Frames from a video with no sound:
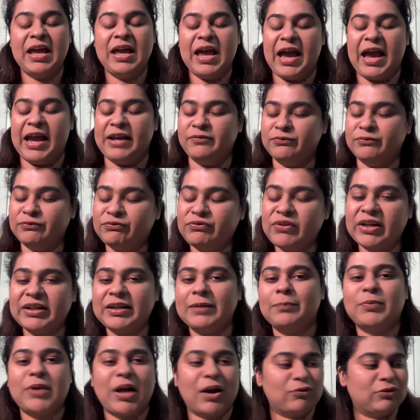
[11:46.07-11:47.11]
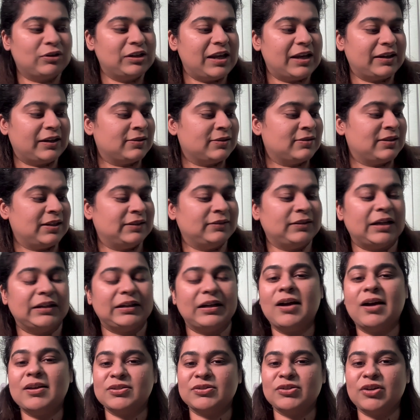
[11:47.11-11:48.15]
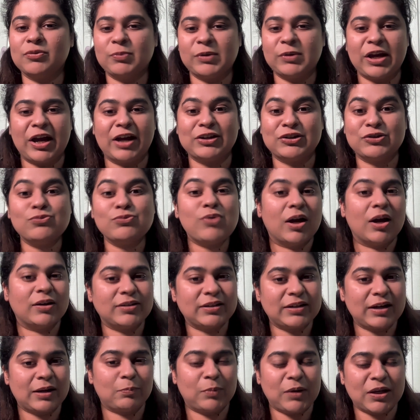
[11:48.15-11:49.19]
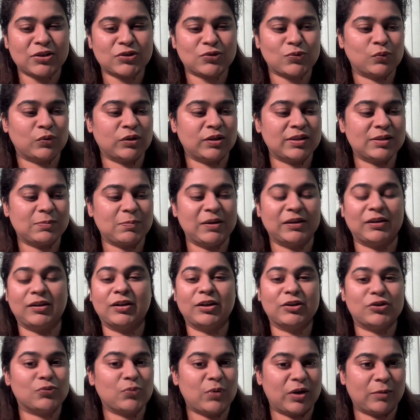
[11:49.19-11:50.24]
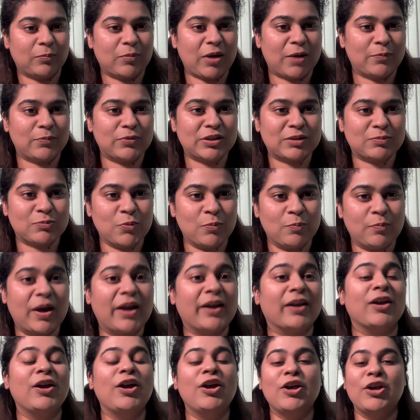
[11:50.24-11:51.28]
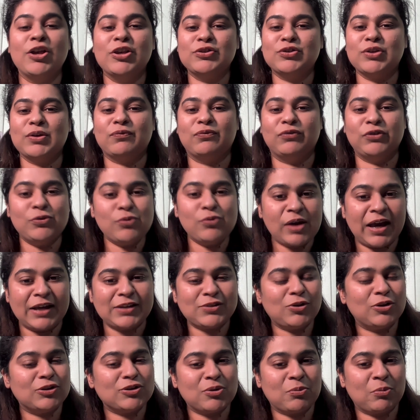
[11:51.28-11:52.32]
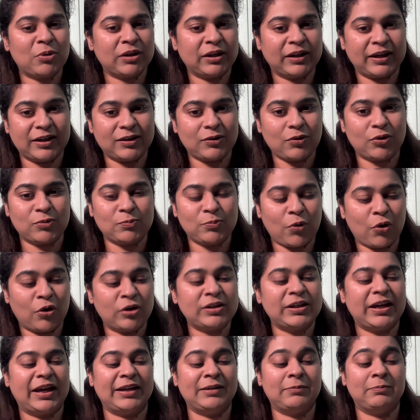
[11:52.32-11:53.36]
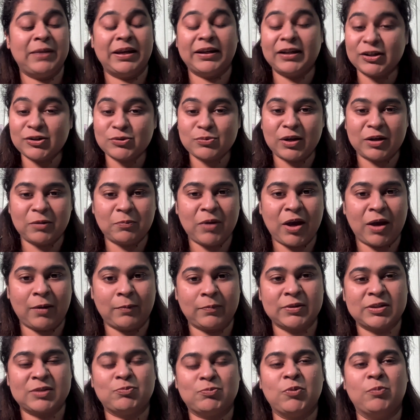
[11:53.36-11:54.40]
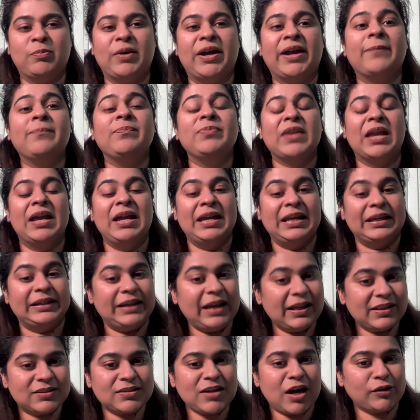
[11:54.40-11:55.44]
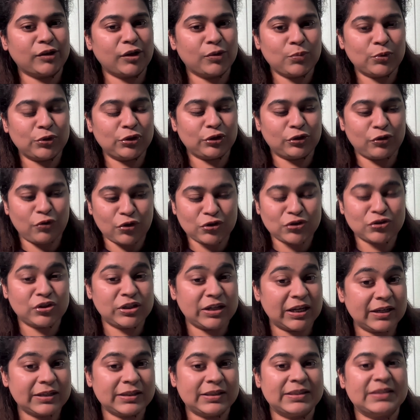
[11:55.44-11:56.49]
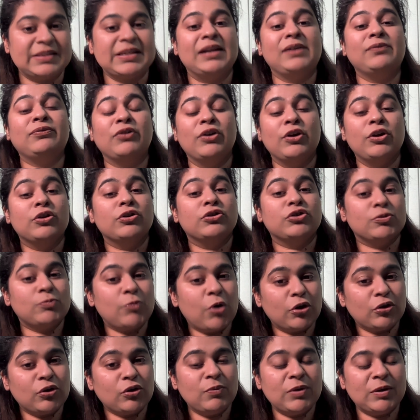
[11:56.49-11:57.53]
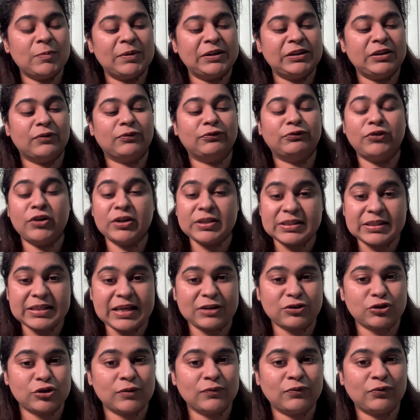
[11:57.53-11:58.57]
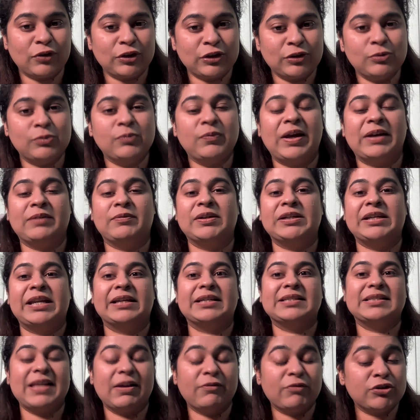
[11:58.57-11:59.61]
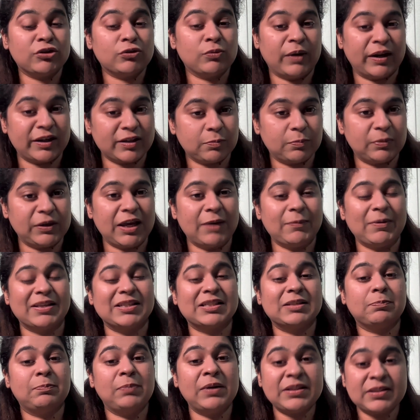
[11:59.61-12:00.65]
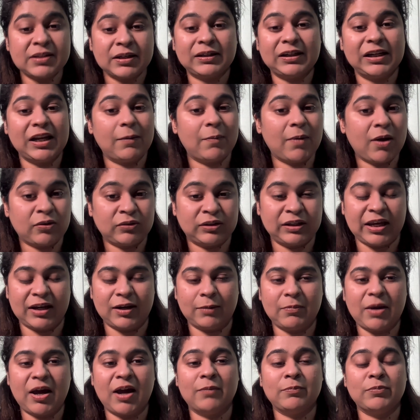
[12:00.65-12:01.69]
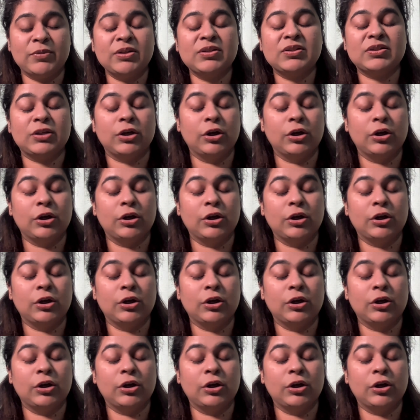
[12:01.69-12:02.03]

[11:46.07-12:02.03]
And very proudly I can say that last year we had 200 and plus students making it to NMIMS Mumbai. So if you guys also want to get on board and make it to NMIMS Mumbai, get started with the course today itself. Tomorrow will be the first session for you, where we take 7 to 8 p.m. explicitly about the NMIMS